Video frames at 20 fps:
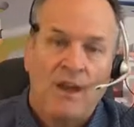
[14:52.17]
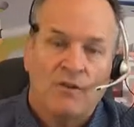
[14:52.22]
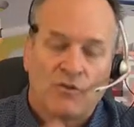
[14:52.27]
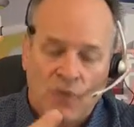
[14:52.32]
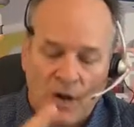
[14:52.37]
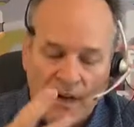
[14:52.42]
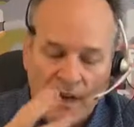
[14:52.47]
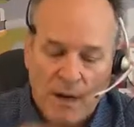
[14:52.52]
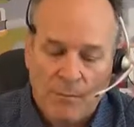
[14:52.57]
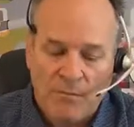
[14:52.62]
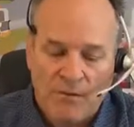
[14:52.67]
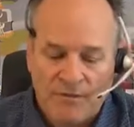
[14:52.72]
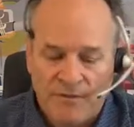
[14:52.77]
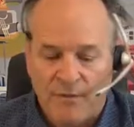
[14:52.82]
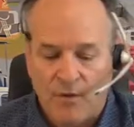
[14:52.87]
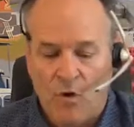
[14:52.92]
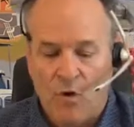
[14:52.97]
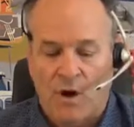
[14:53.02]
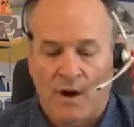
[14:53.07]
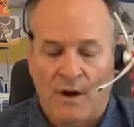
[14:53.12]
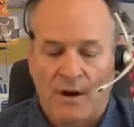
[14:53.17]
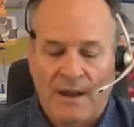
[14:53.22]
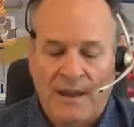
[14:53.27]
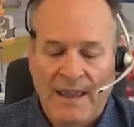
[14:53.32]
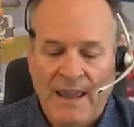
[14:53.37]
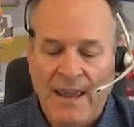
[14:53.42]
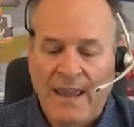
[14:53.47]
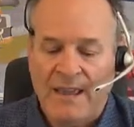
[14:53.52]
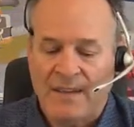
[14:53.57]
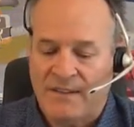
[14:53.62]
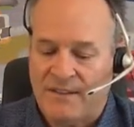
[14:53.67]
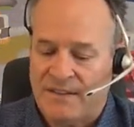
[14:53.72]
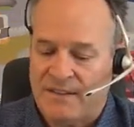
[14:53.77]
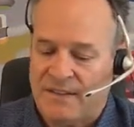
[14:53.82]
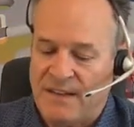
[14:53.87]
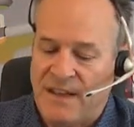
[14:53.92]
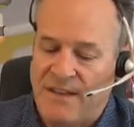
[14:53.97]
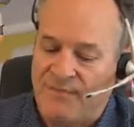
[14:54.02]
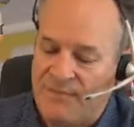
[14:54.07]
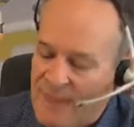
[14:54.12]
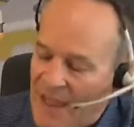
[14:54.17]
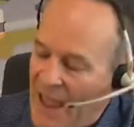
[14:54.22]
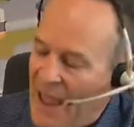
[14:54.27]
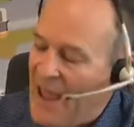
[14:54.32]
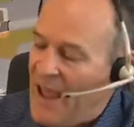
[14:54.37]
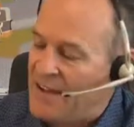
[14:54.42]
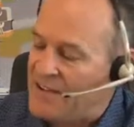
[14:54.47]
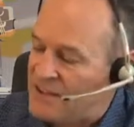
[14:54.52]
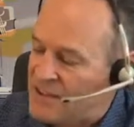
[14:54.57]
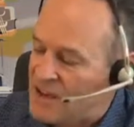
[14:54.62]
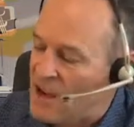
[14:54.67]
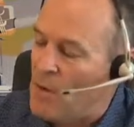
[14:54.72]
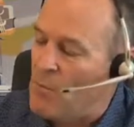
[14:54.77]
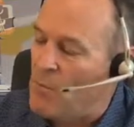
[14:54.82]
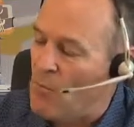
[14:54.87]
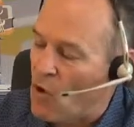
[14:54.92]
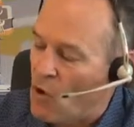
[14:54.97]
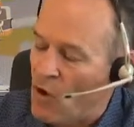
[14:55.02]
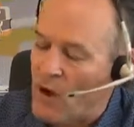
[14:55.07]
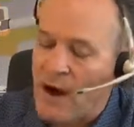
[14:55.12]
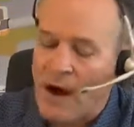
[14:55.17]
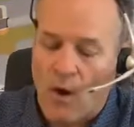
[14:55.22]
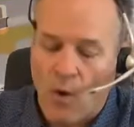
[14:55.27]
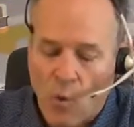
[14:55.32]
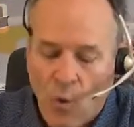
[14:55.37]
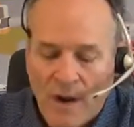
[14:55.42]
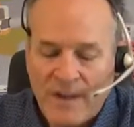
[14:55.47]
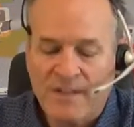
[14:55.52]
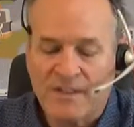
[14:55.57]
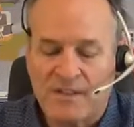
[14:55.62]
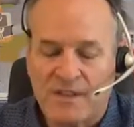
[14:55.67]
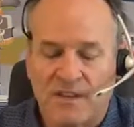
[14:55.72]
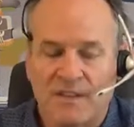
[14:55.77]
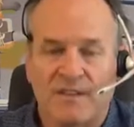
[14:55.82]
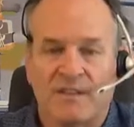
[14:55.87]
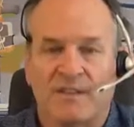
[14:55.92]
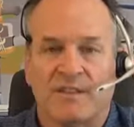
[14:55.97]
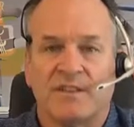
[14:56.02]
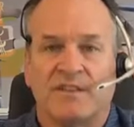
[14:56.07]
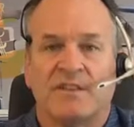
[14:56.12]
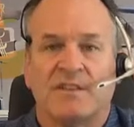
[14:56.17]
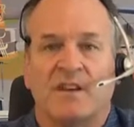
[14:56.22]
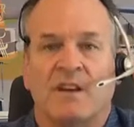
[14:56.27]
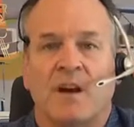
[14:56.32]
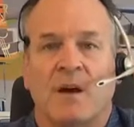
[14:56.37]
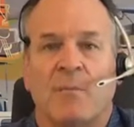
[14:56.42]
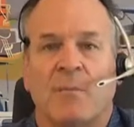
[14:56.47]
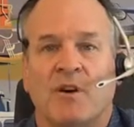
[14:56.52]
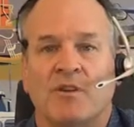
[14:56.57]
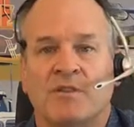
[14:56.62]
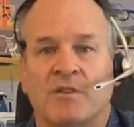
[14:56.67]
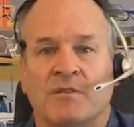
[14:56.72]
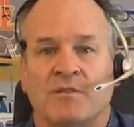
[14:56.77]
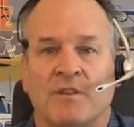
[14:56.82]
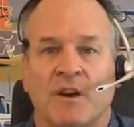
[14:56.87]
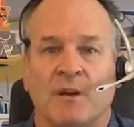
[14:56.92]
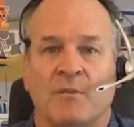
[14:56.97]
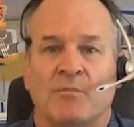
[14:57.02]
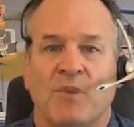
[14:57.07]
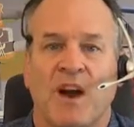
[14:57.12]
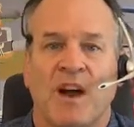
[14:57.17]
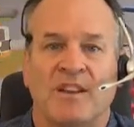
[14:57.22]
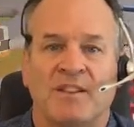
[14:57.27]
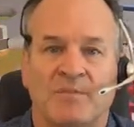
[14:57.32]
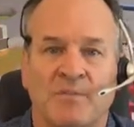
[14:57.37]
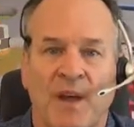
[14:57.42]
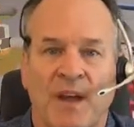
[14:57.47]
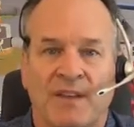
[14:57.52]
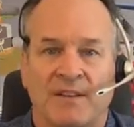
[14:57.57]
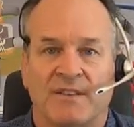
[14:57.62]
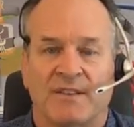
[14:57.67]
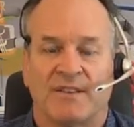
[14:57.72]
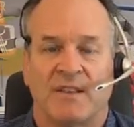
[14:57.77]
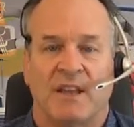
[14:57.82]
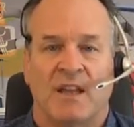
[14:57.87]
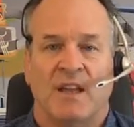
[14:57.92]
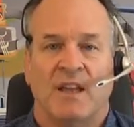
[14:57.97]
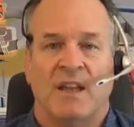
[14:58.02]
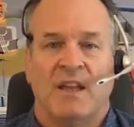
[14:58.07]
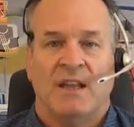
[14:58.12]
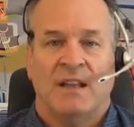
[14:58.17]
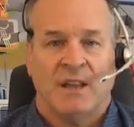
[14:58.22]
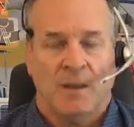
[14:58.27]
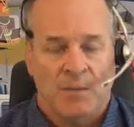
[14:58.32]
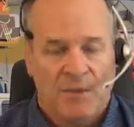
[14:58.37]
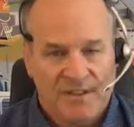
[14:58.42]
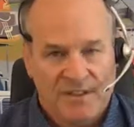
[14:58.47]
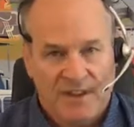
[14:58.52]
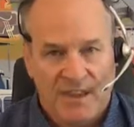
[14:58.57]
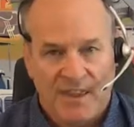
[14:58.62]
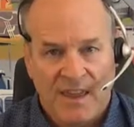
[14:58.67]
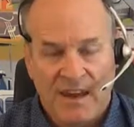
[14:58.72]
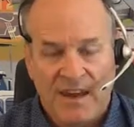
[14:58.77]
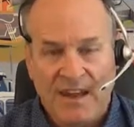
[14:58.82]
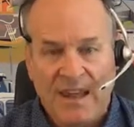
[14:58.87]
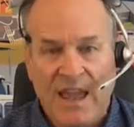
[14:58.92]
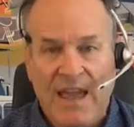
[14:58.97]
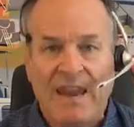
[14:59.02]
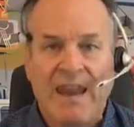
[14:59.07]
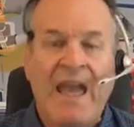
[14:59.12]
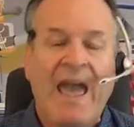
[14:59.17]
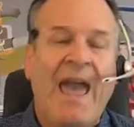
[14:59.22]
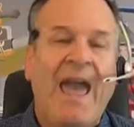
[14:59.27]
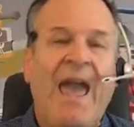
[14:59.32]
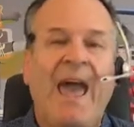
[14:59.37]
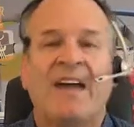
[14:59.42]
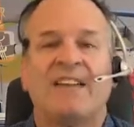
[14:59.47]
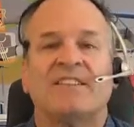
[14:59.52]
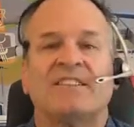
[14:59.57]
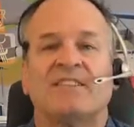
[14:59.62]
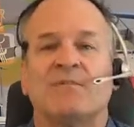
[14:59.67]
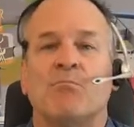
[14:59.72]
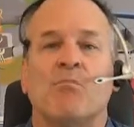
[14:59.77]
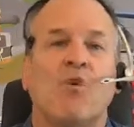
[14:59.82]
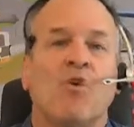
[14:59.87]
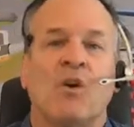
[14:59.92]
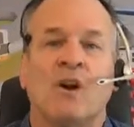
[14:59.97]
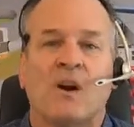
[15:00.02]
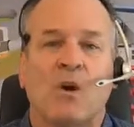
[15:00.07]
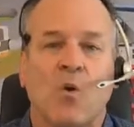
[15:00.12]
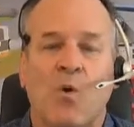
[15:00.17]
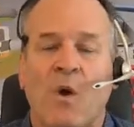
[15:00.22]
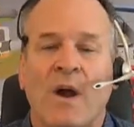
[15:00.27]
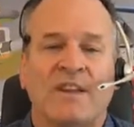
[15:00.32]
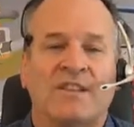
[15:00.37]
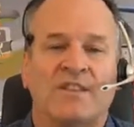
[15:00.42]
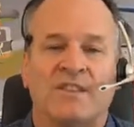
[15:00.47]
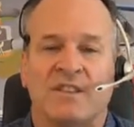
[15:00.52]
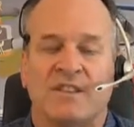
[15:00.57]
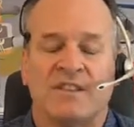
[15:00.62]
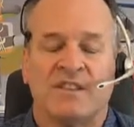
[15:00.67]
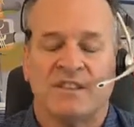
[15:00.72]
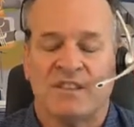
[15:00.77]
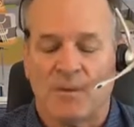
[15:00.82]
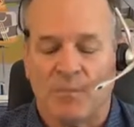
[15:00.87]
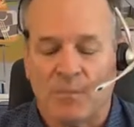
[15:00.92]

Trait number four is ask more questions about your freight prospects. Let me say that again ask more questions